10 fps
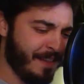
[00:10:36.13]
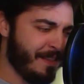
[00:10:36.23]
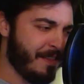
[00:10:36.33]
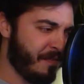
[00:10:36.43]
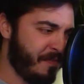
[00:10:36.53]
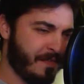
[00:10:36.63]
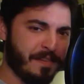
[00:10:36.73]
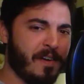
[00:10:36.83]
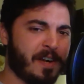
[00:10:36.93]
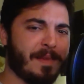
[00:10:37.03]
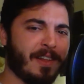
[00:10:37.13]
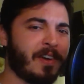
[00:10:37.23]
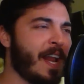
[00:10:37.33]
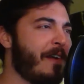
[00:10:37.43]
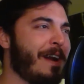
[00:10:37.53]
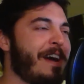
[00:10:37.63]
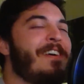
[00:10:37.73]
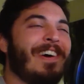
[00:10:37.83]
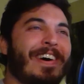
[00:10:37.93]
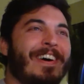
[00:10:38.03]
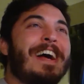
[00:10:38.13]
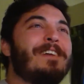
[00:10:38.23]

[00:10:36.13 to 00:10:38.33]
The fuck am I looking at right now?